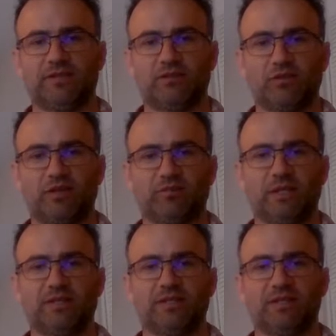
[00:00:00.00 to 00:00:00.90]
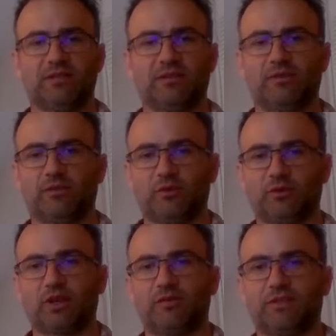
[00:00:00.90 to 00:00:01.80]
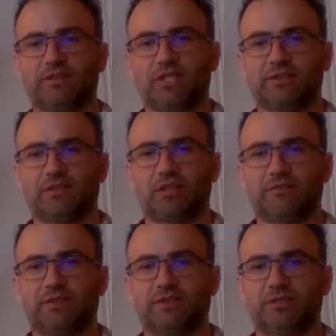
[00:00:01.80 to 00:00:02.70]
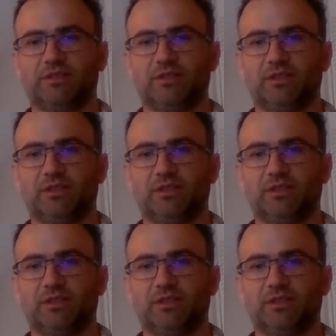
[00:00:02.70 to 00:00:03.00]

transplanting, first harvest, last harvest,